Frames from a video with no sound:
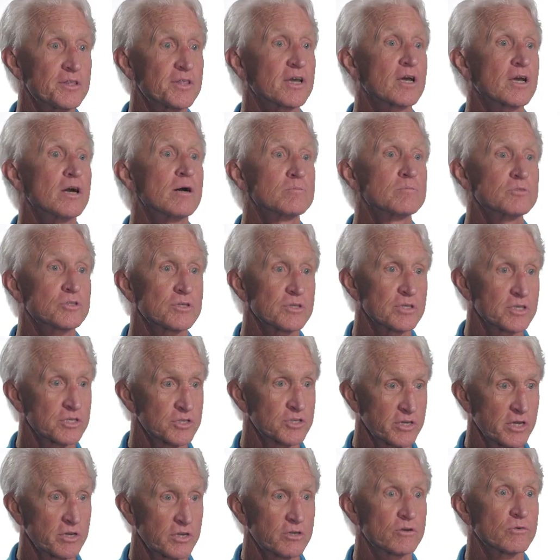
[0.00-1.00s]
that comes to the
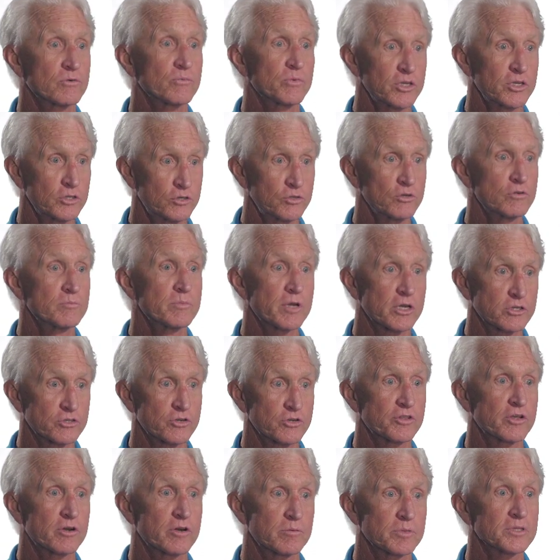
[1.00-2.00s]
center, we do measure
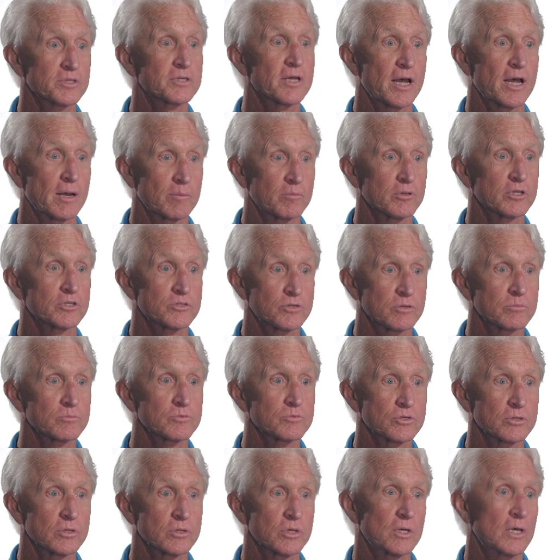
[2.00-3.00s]
their
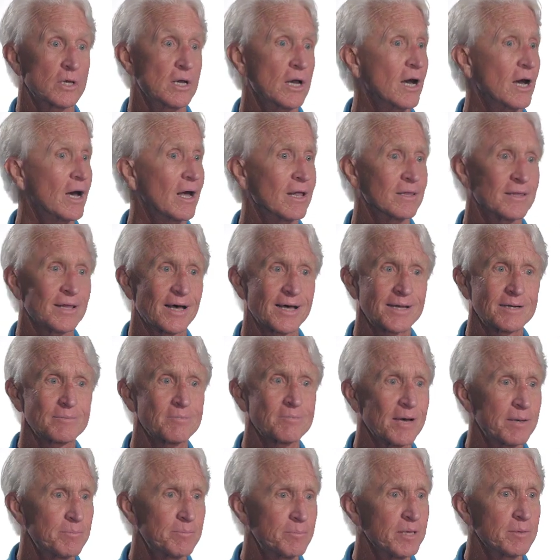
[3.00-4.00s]
metabolisms. A lot of
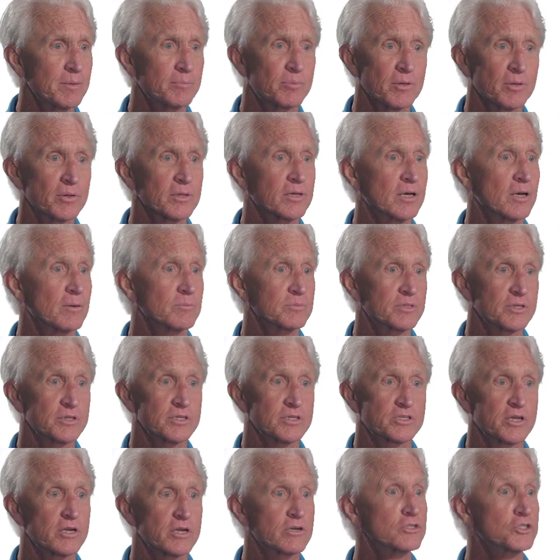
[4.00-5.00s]
my people come to the
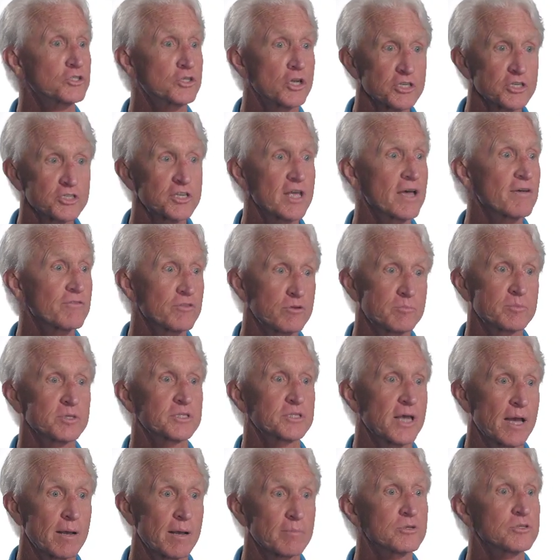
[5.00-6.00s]
center just to have their
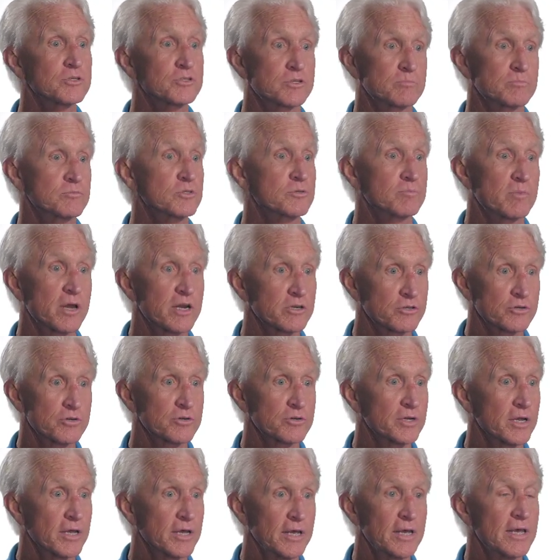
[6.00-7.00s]
metabolisms
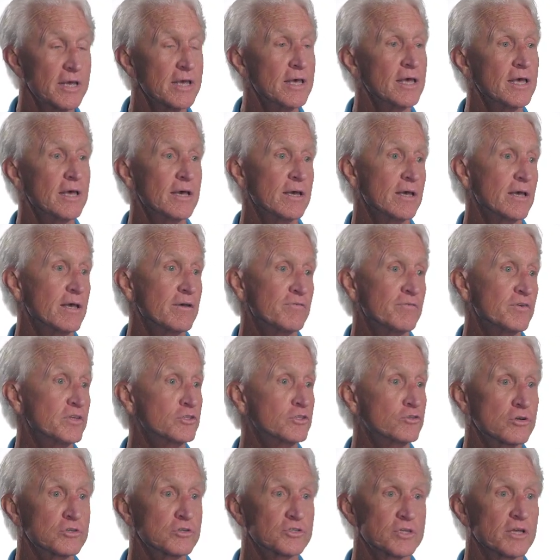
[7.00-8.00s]
measured. If it
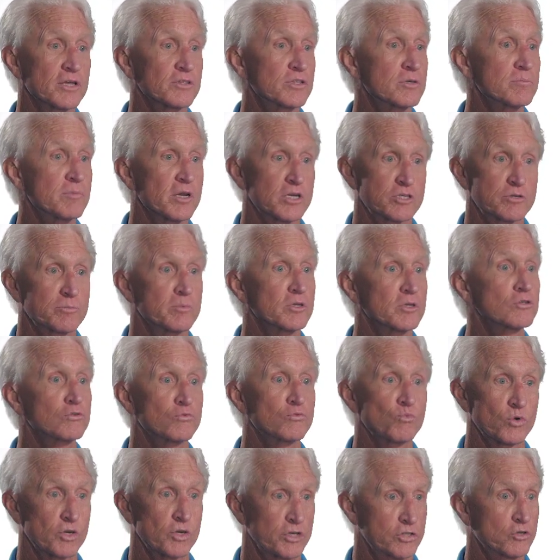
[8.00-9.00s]
turns out the measurement
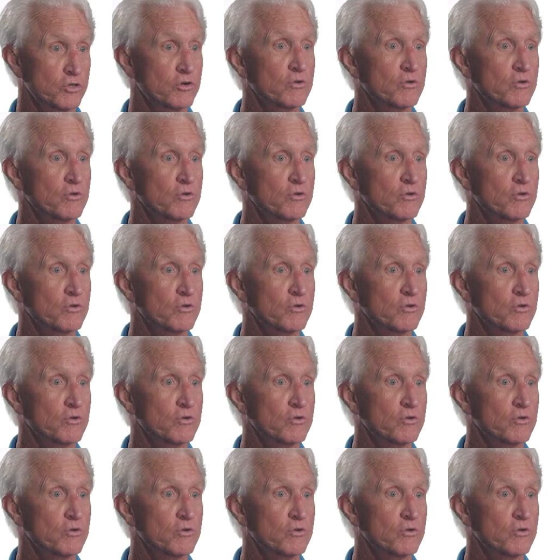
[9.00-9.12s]
is